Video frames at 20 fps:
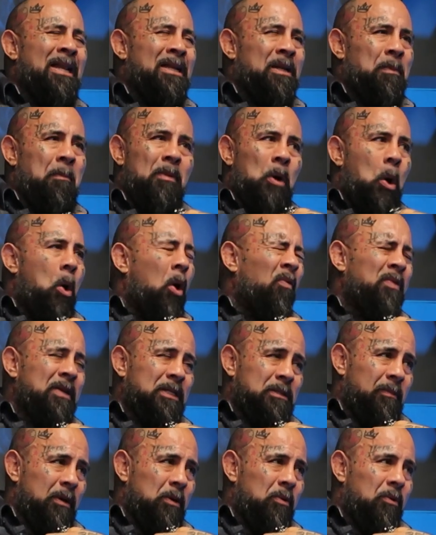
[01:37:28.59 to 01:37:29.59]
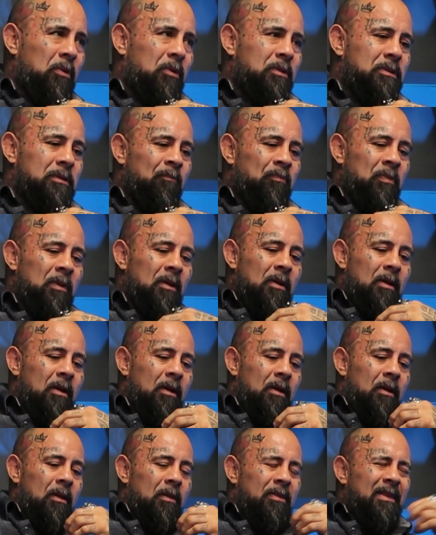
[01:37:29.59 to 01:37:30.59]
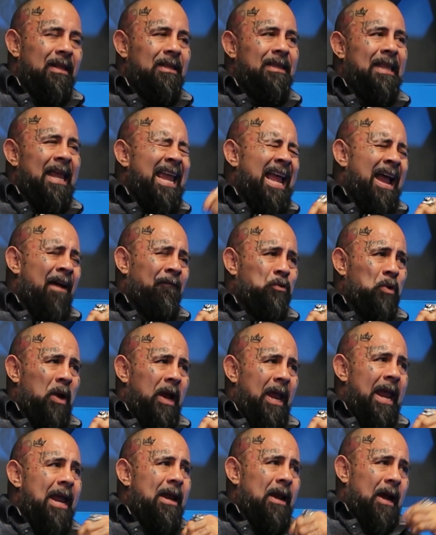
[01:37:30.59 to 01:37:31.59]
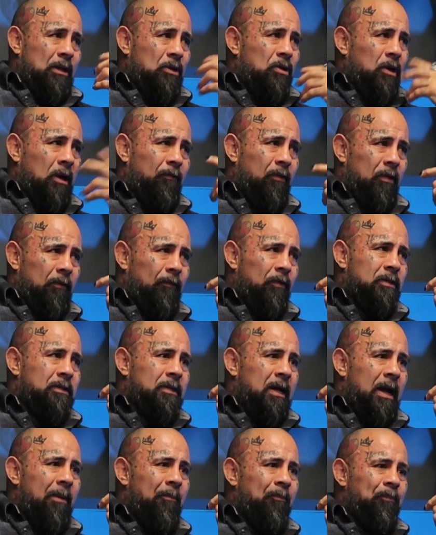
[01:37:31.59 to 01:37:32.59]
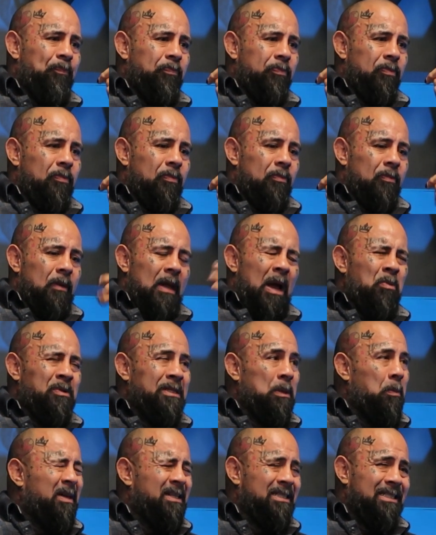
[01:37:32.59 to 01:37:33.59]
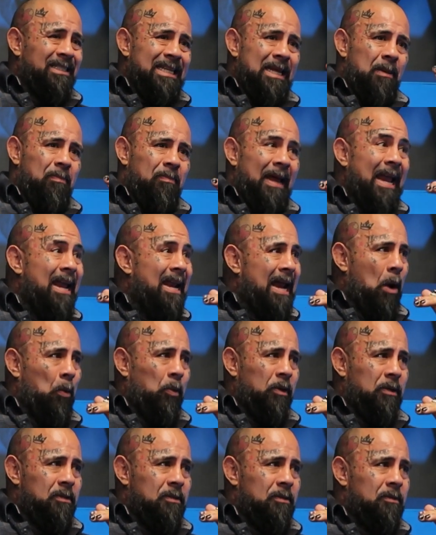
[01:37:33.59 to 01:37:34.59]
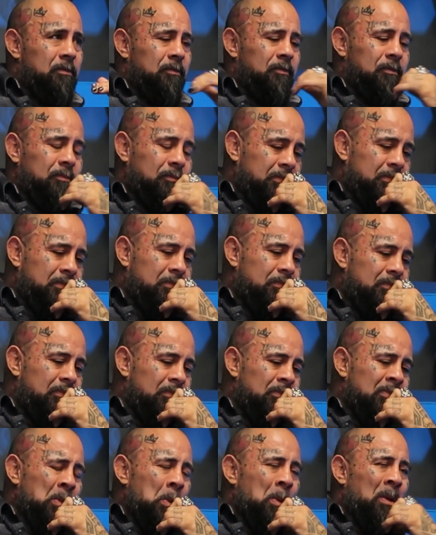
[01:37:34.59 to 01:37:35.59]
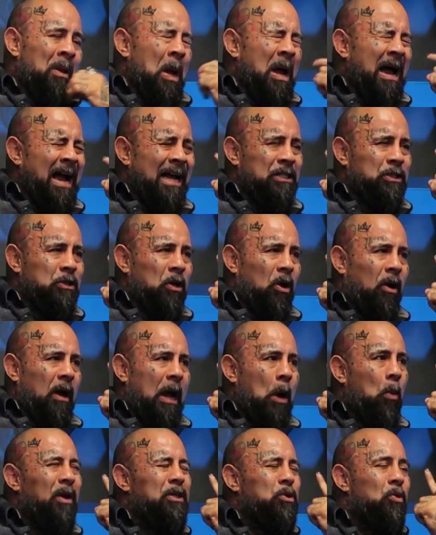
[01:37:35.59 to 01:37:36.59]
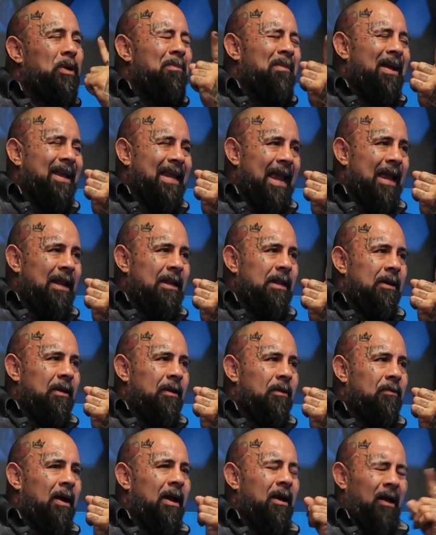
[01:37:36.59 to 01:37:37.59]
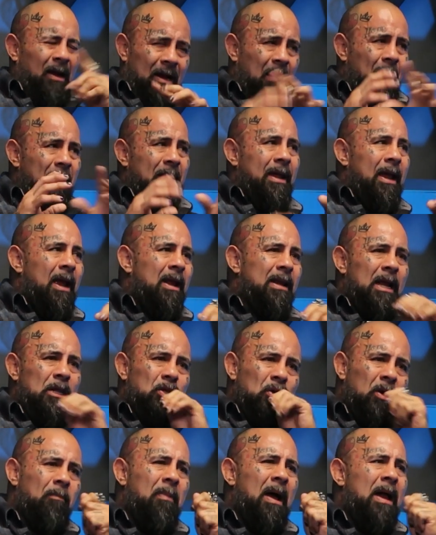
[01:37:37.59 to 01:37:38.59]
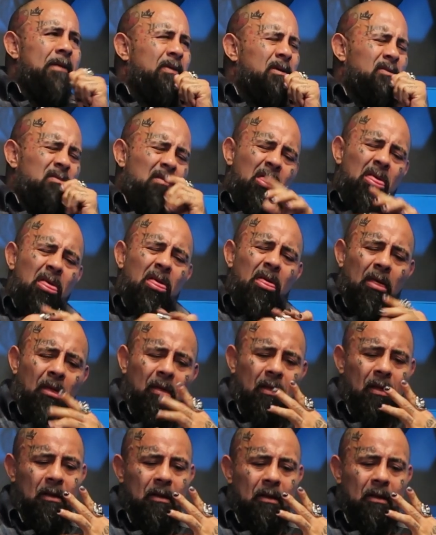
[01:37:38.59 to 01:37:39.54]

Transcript: in all these minerals. The day after I took it for the first time. I was able to sleep 8 hours. I went to get my candy, right? I got my candy. I took a bite of it. I was like, ugh.